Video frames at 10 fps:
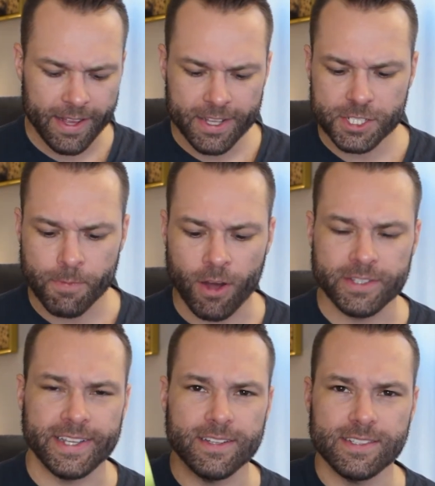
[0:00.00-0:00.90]
small
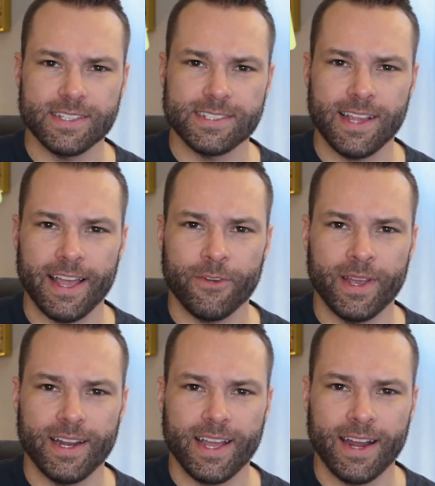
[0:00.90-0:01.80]
deals, this light
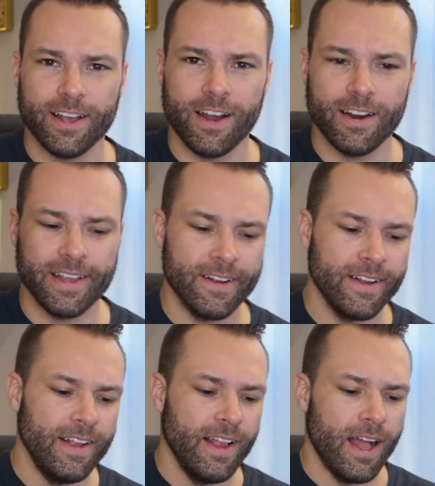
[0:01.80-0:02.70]
green kind of card
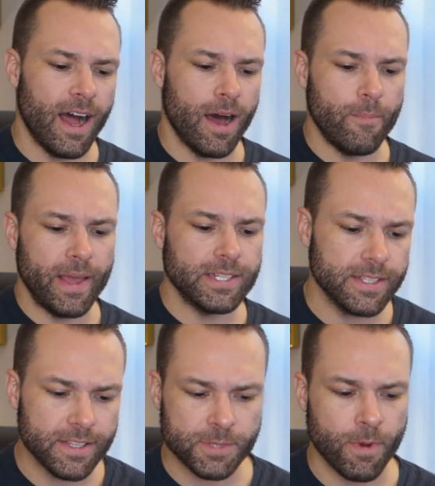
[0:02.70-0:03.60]
here.
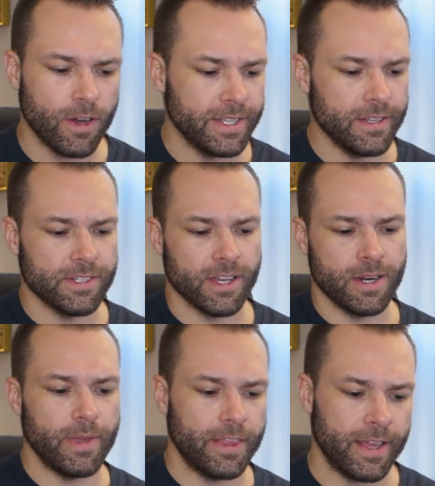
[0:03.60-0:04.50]
Basically, the small deals are going
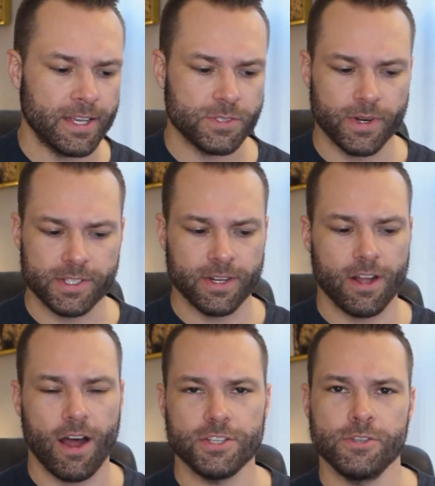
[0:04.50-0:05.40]
to be things where it's going
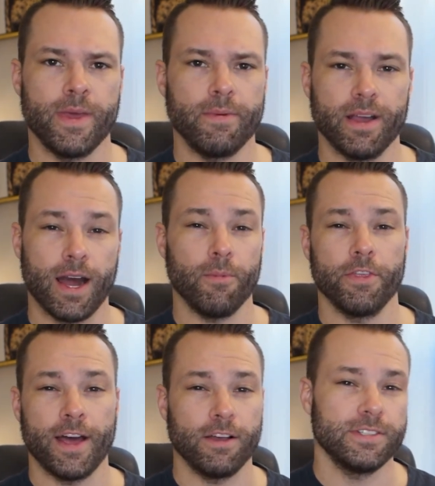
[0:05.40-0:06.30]
to cost you maybe a couple
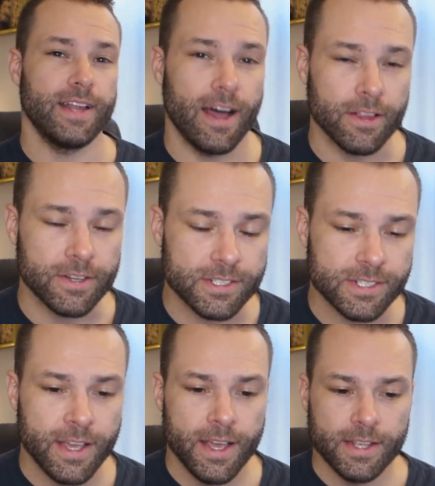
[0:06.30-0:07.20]

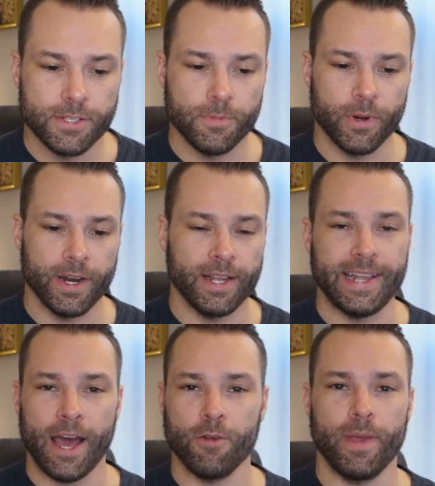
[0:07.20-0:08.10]
$1,000s to put a
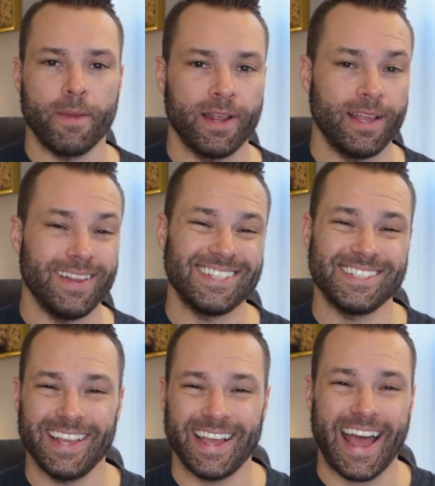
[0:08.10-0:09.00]
down payment on, let's
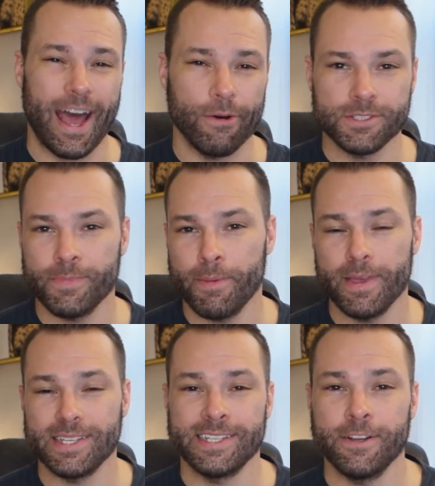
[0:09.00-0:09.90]
say, like a house. It might
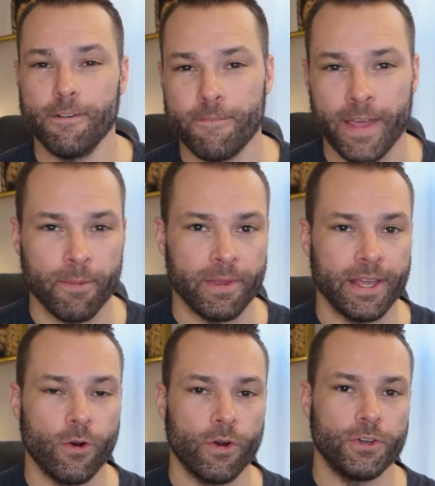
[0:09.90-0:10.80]
be a single
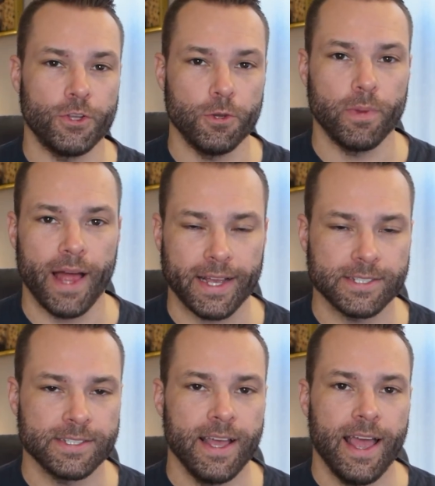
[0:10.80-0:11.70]
family or a
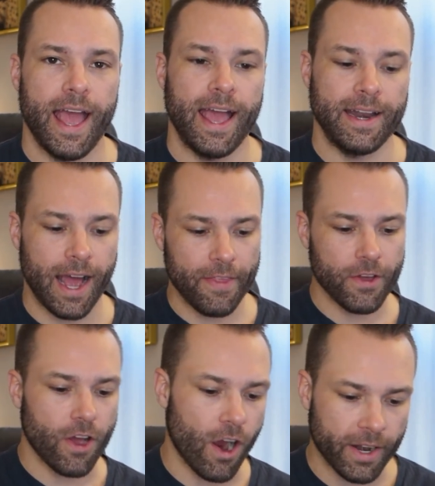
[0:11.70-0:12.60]
duplex. And on
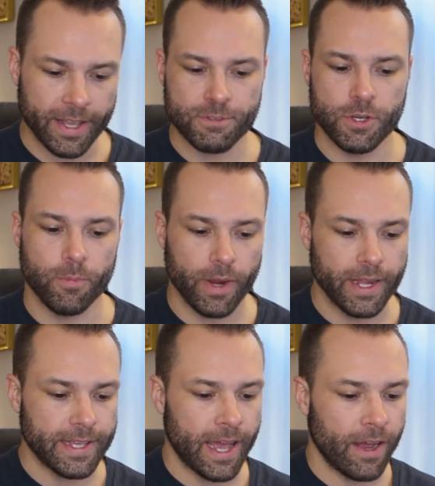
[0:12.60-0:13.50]
the card, it gives you a
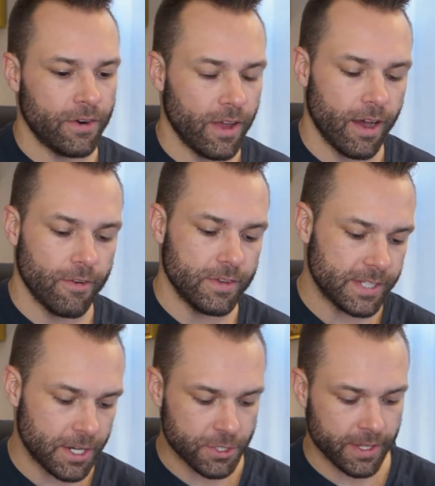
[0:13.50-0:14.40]
breakdown of
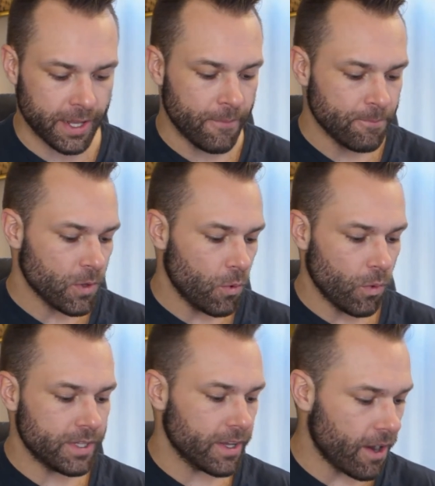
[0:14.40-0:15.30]
essentially
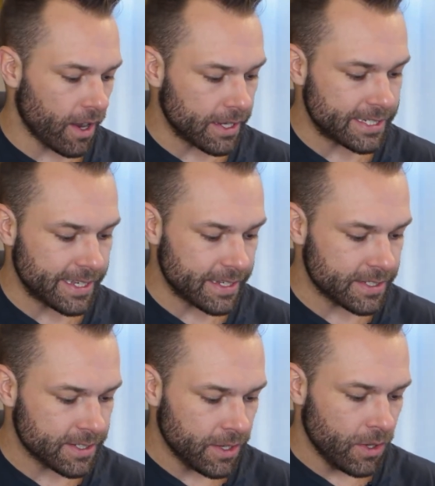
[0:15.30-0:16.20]
what the cost
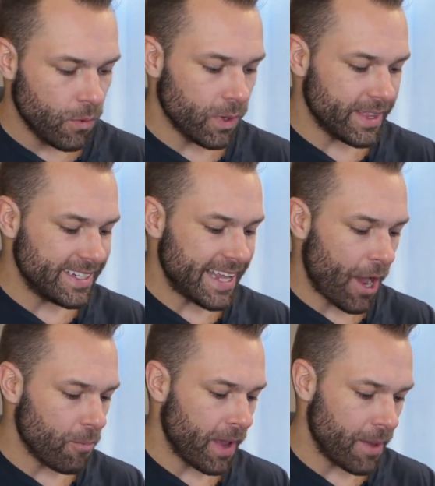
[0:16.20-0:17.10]
is, what the
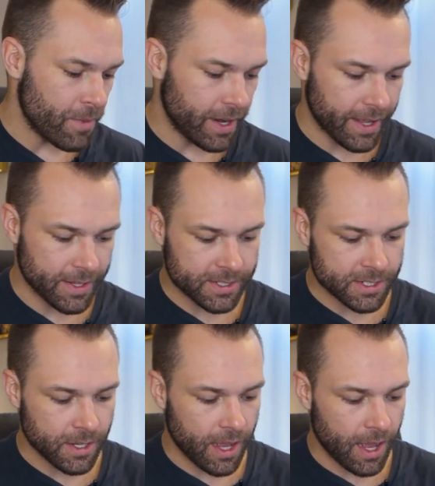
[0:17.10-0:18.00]
down payment
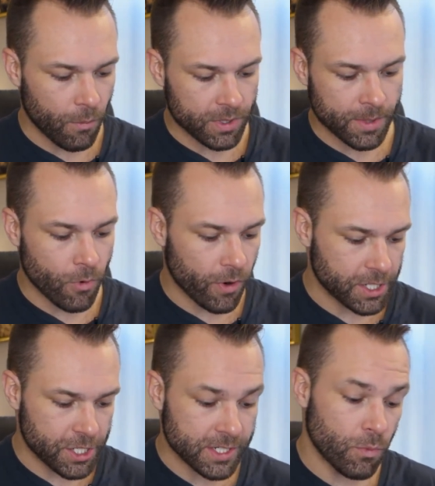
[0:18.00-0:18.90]
is, what the
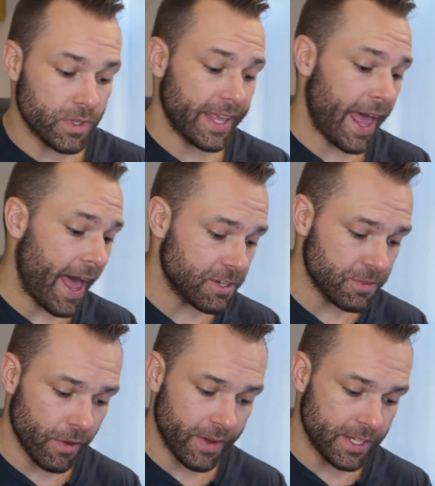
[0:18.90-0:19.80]
mortgage is, and what the cash
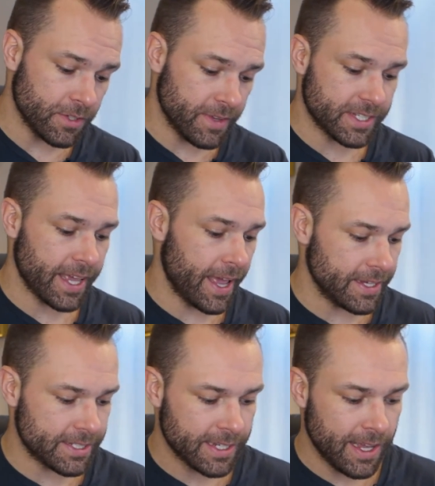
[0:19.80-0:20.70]
flow is. So in this
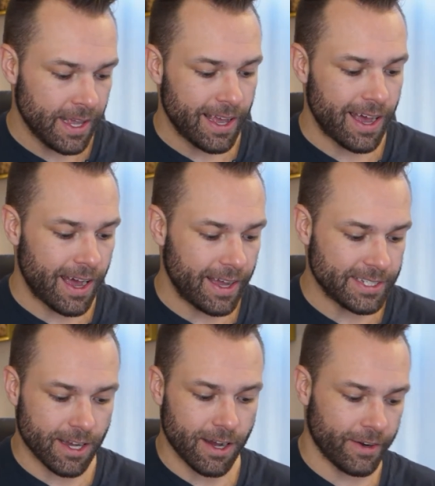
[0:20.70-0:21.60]
case,
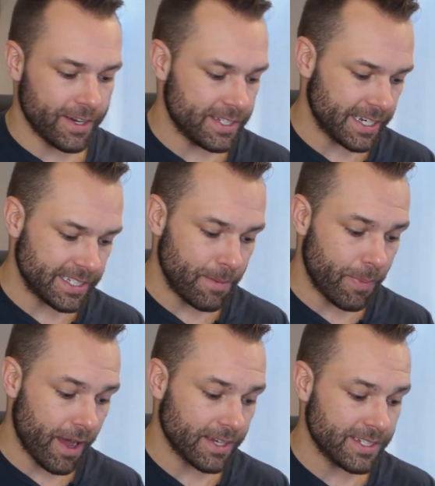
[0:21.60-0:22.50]
it's
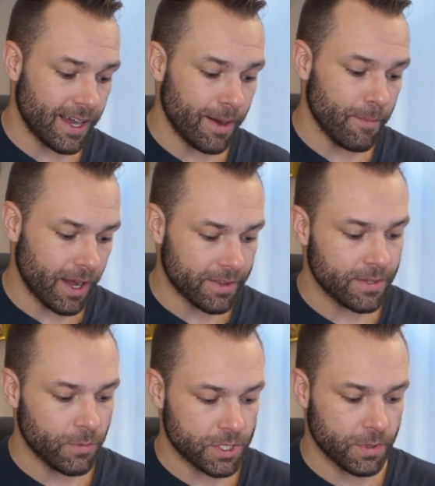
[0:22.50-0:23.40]
$160 a
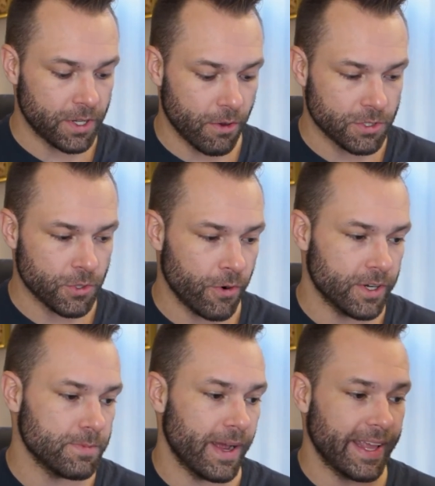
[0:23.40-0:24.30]
month, which would go
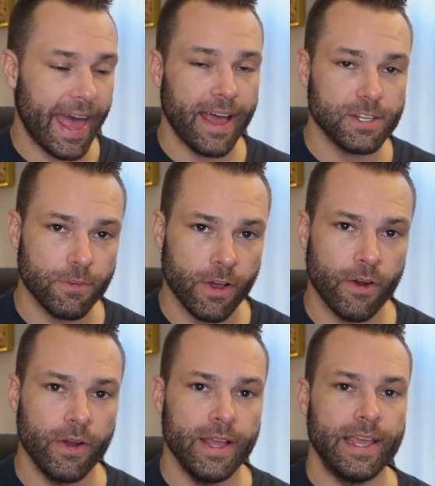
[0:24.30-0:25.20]
towards my cash
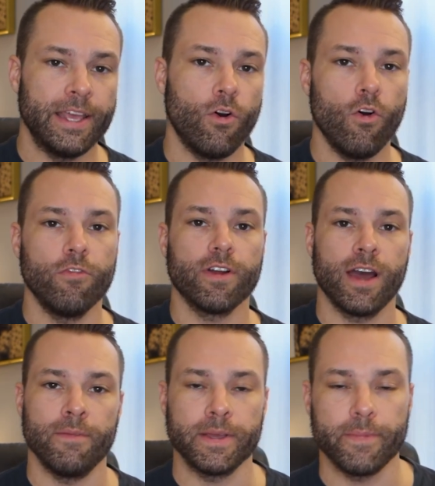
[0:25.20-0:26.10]
flow in
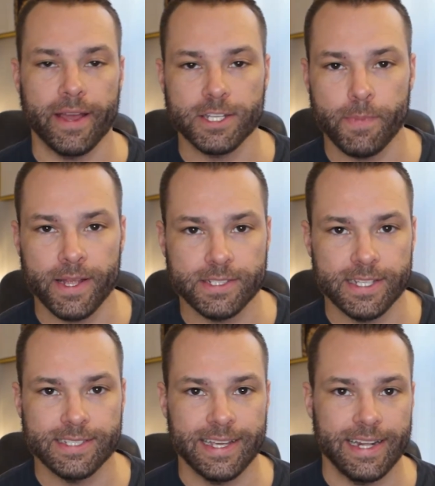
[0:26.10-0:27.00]
overcoming my
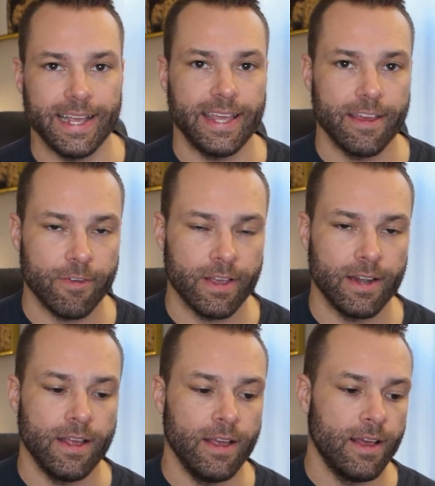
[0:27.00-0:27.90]
expenses in a
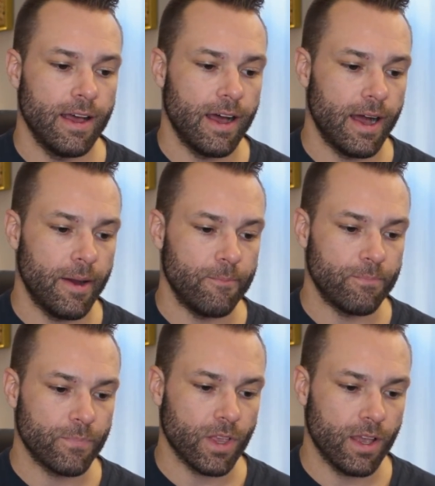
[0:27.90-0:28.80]
given
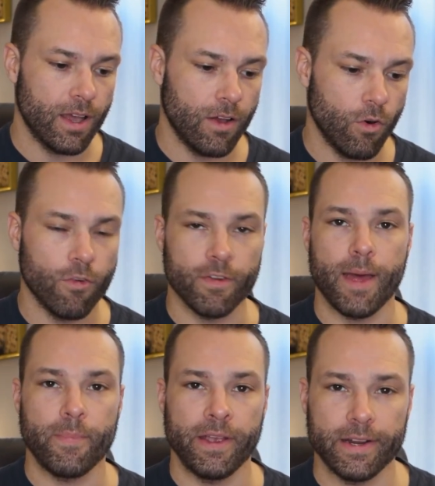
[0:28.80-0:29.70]
over
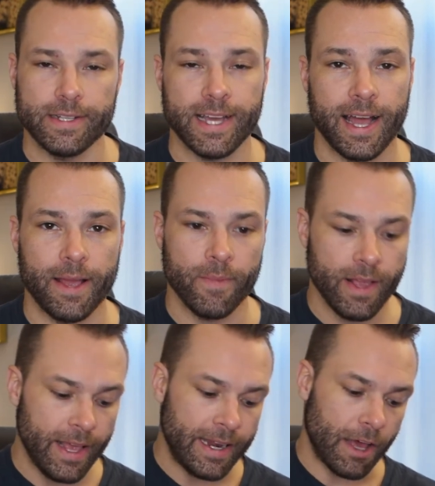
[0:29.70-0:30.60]
that period of time.
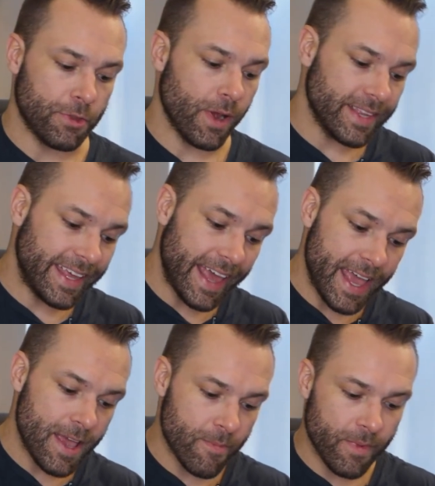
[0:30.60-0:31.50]
Now, throughout the
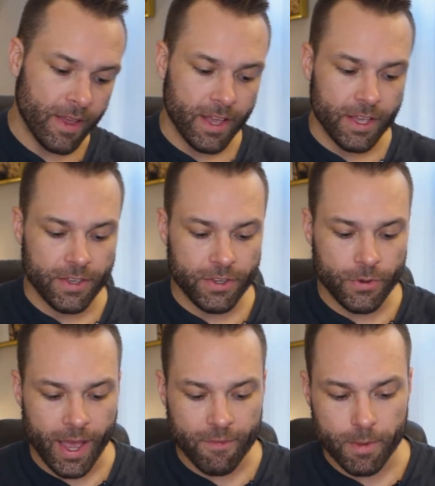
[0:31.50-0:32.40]
game,
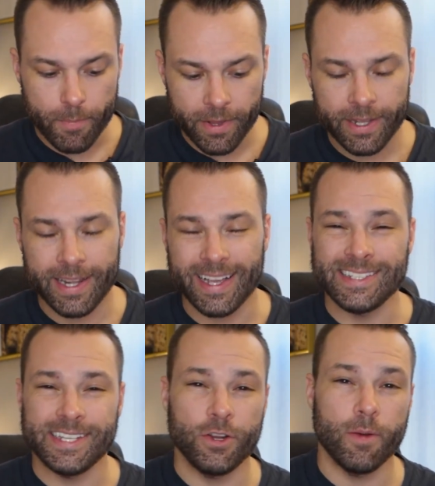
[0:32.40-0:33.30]
you have the ability to
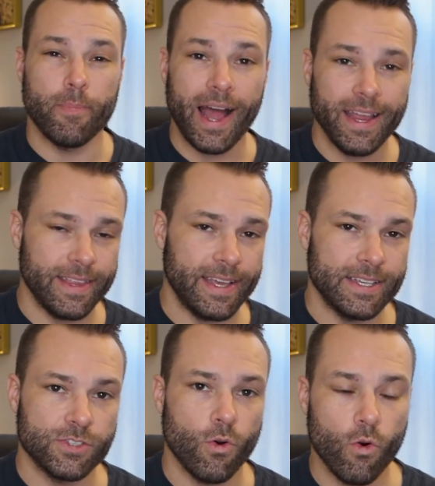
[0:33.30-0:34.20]
continue to buy
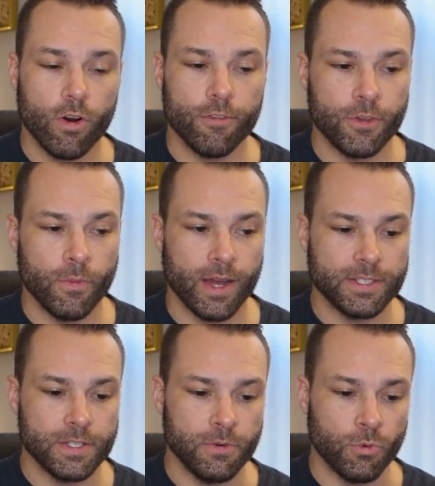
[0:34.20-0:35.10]
these, or if you want to